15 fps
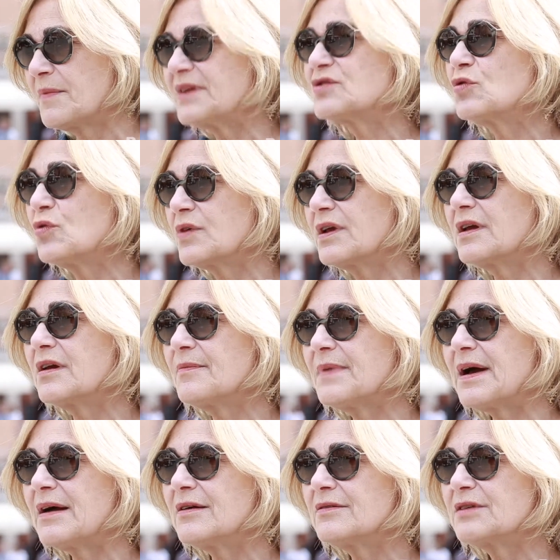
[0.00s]
when we're talking
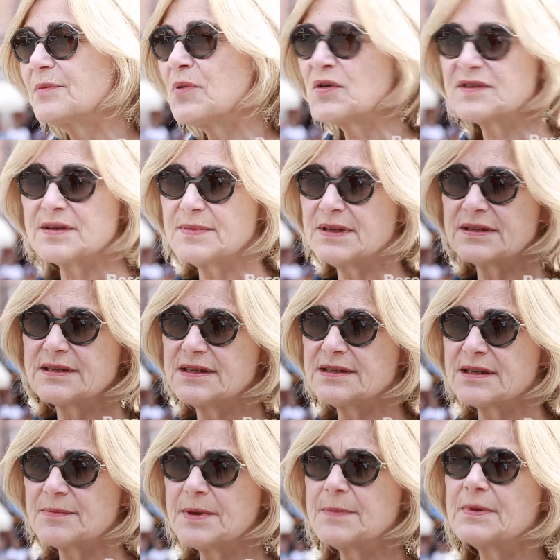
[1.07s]
about the
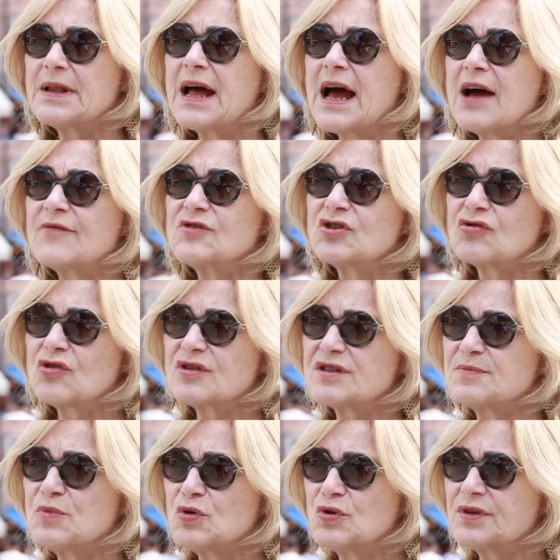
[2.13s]
possibilities that people have to
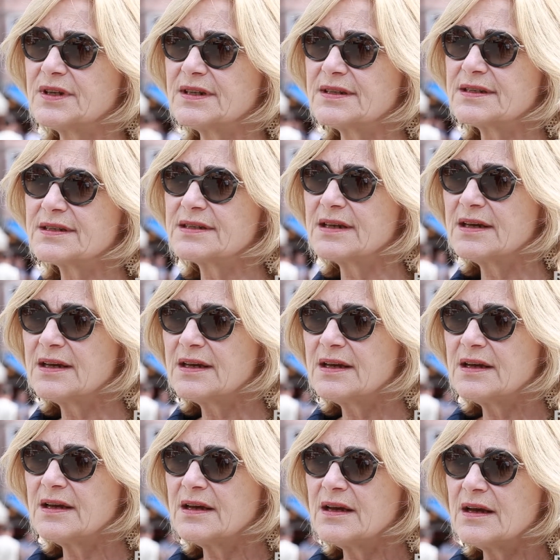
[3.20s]
cross borders.
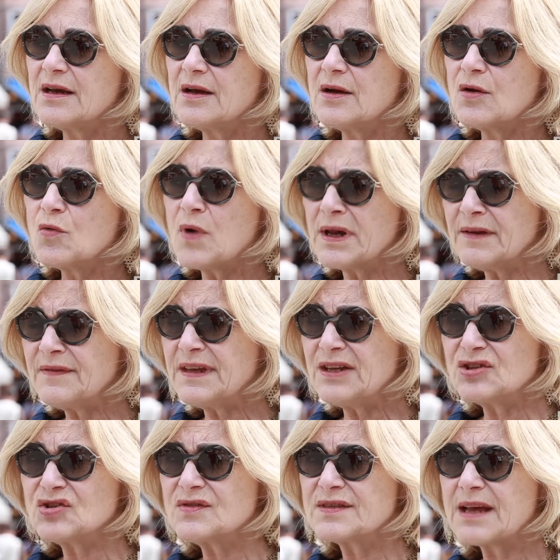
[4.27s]
One of
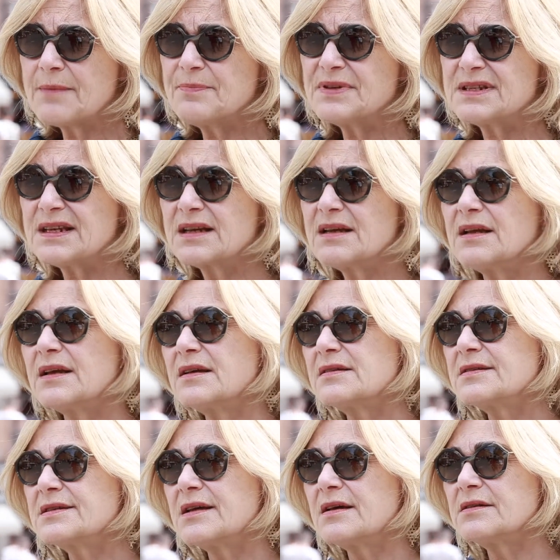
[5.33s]
the issues I'm particularly
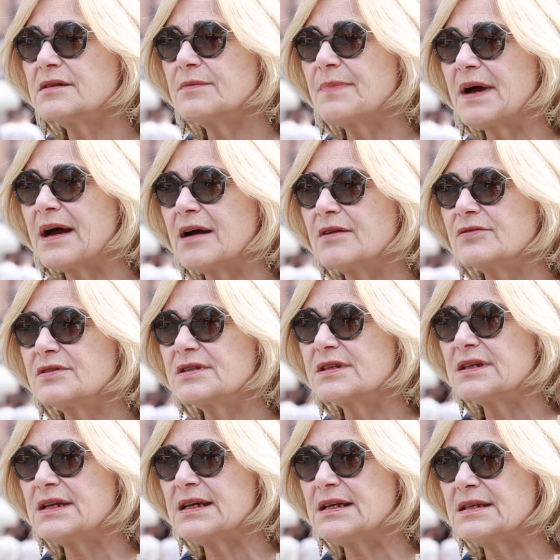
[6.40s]
concerned
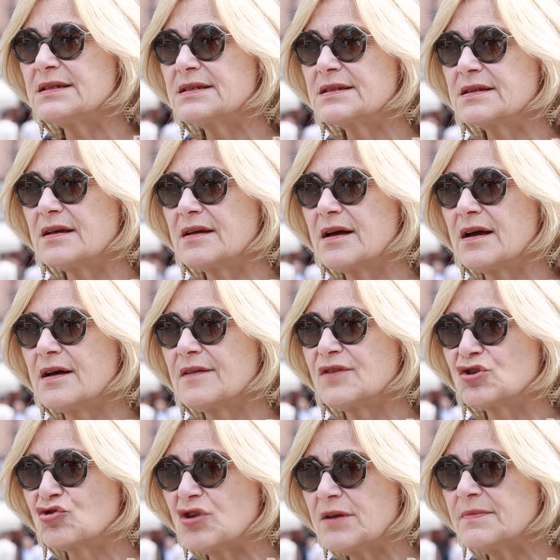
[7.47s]
about is
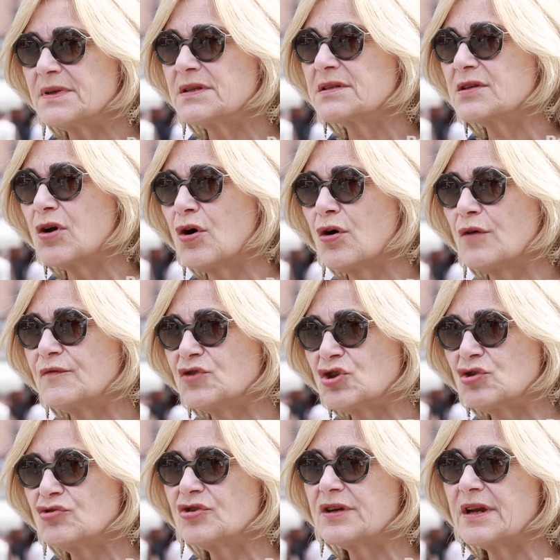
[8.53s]
the treatment of
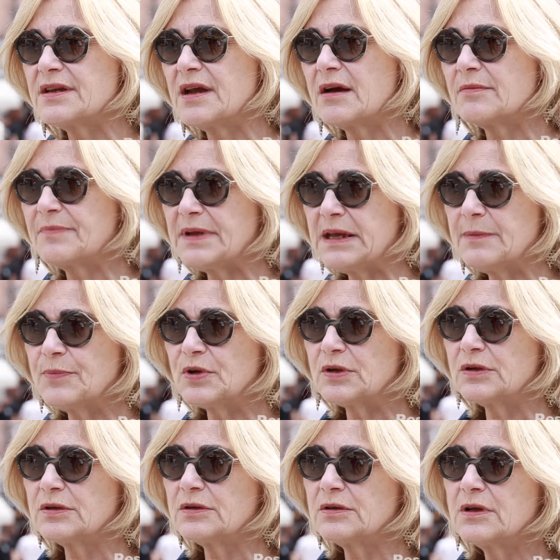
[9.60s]
children and young
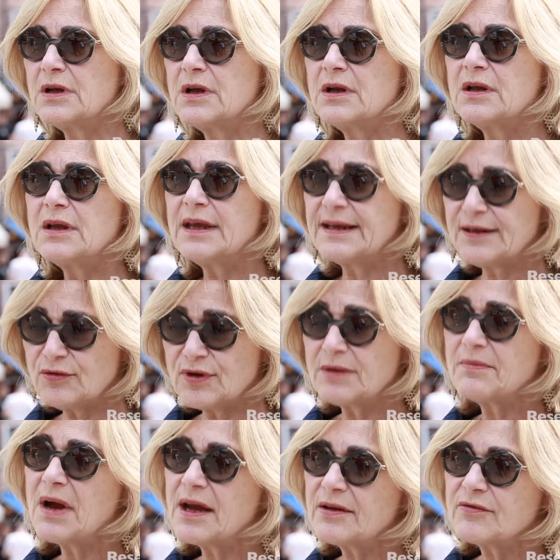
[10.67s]
people,
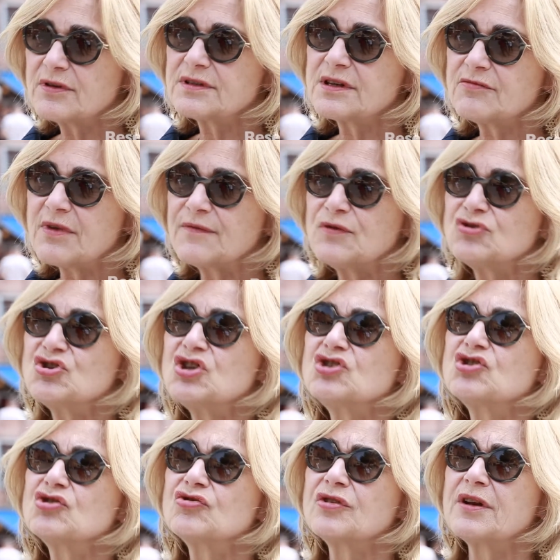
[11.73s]
including migrant and
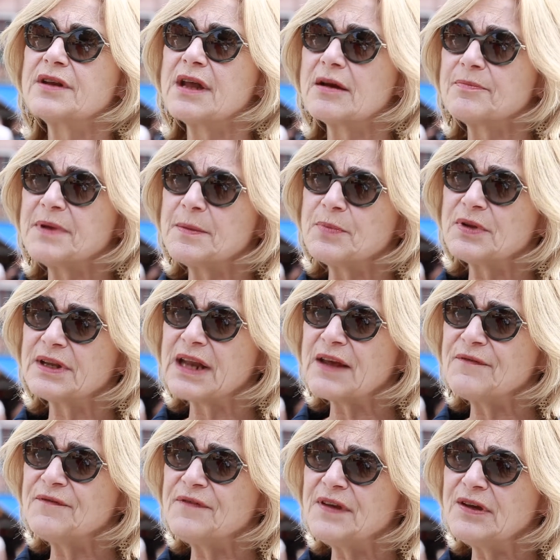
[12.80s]
refugee children and young people.
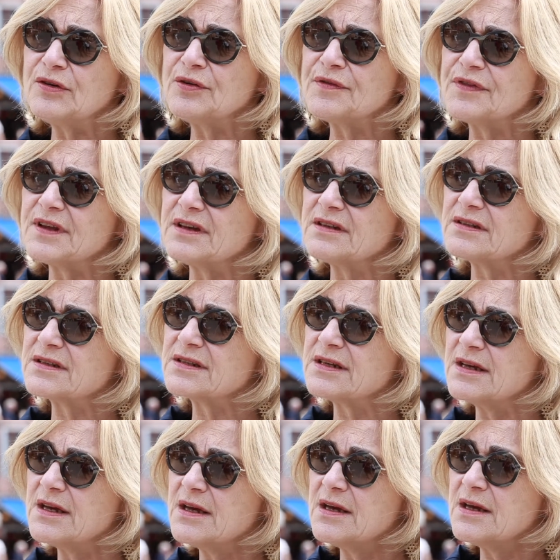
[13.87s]
And I feel that